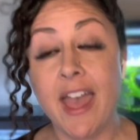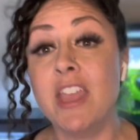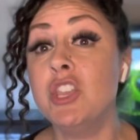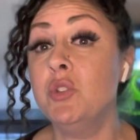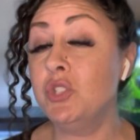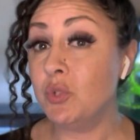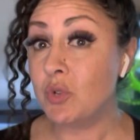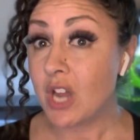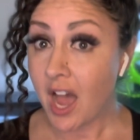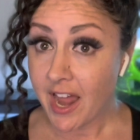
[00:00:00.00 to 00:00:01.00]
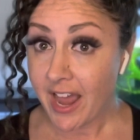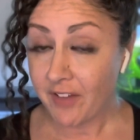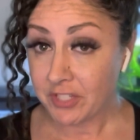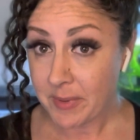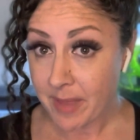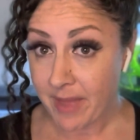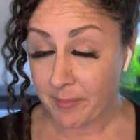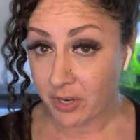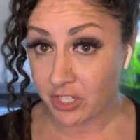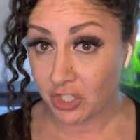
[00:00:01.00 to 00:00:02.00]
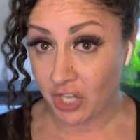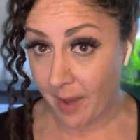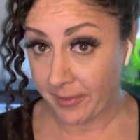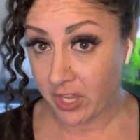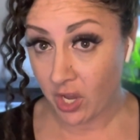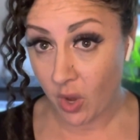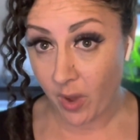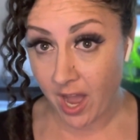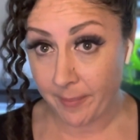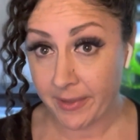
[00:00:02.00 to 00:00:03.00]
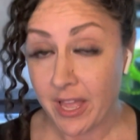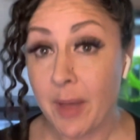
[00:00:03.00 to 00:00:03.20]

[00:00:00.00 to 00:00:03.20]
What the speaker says: You do not have to be a member to shop at the Co-op,